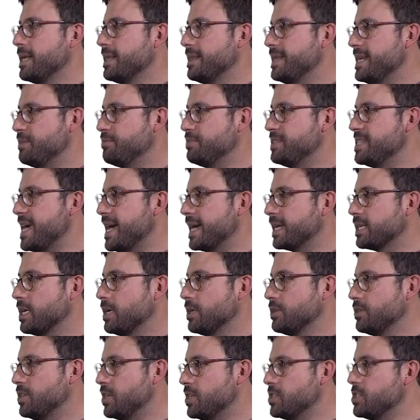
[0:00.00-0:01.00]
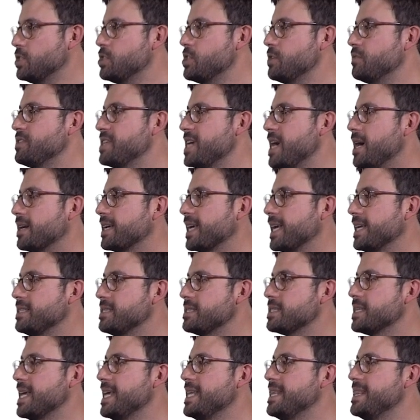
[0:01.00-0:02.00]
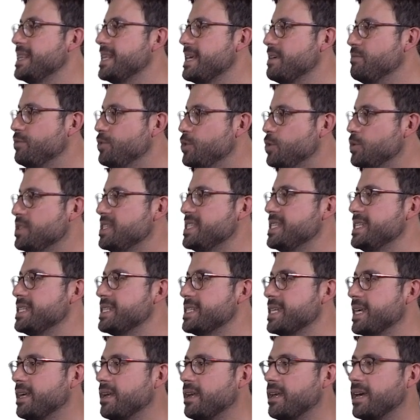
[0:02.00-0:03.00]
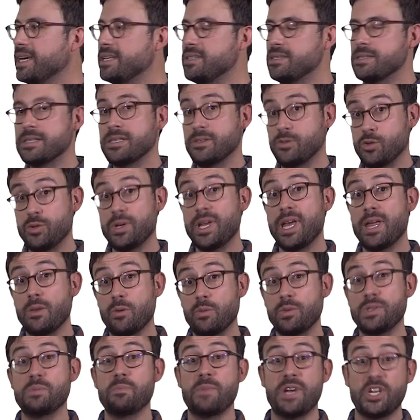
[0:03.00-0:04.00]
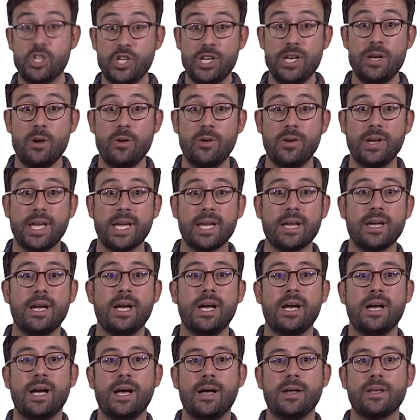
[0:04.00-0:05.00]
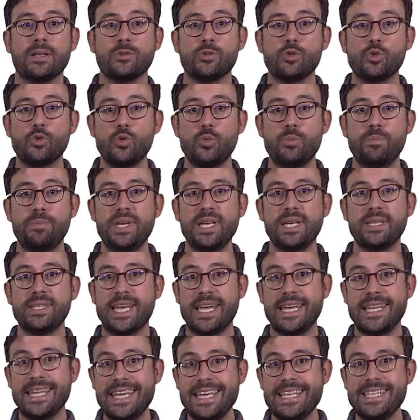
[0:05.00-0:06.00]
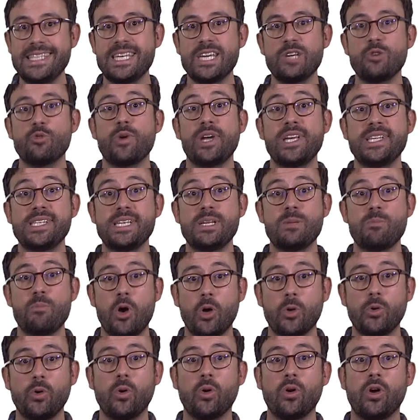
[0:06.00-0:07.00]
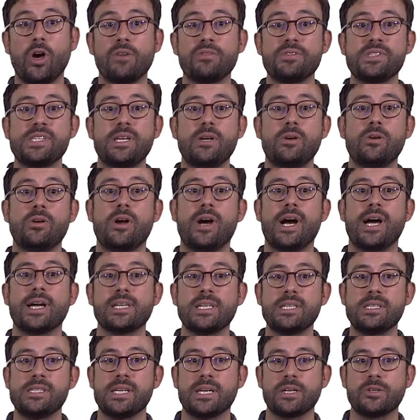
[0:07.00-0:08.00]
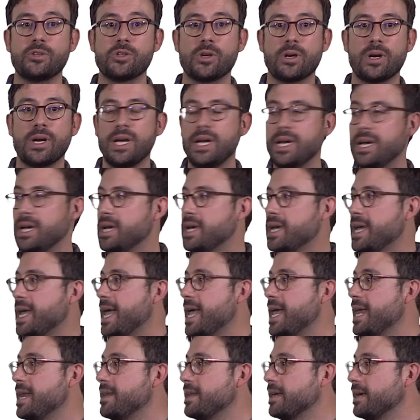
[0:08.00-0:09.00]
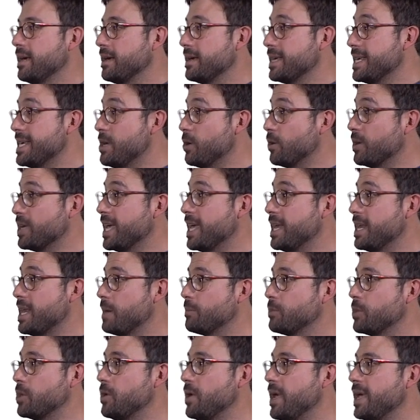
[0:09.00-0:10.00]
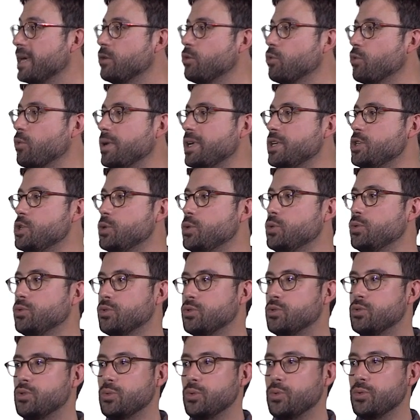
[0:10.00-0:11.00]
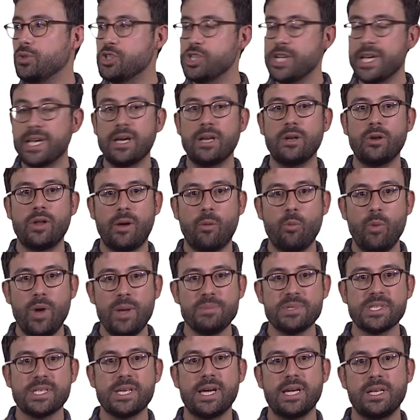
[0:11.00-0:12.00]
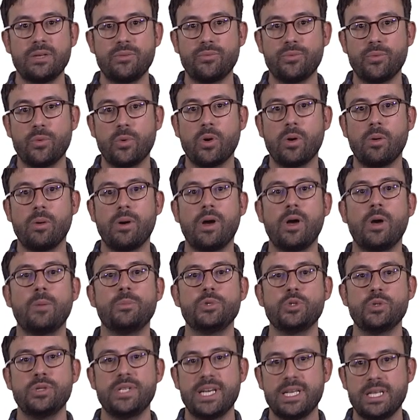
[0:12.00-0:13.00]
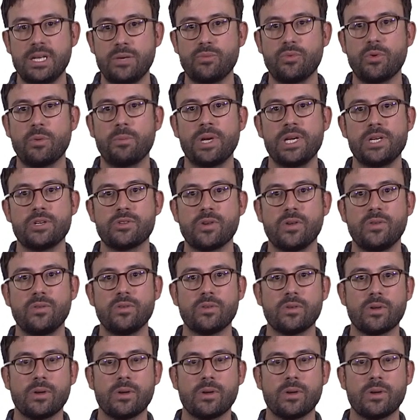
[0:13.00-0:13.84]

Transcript: They've tagged dozens of targets, and they've used these cell lines together with machine learning uh, to build an integrated model of cellular architecture. And uh, here again, I'm going to encourage you to check out their website for up-to-date information.